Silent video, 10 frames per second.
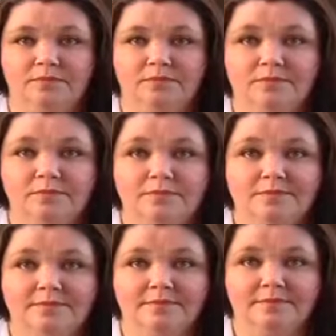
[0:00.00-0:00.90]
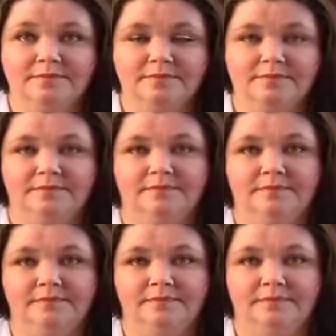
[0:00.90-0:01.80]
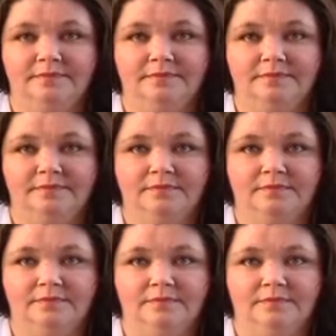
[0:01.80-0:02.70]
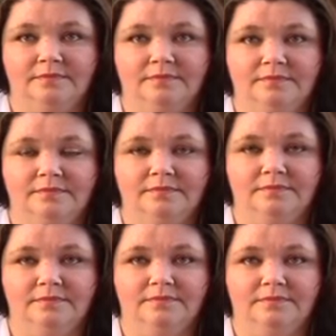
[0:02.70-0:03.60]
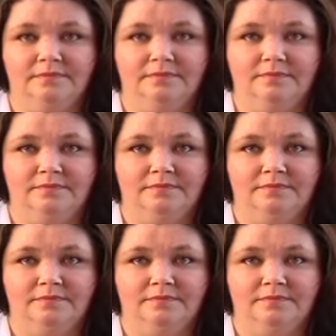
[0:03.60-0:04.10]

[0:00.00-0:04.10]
(silent)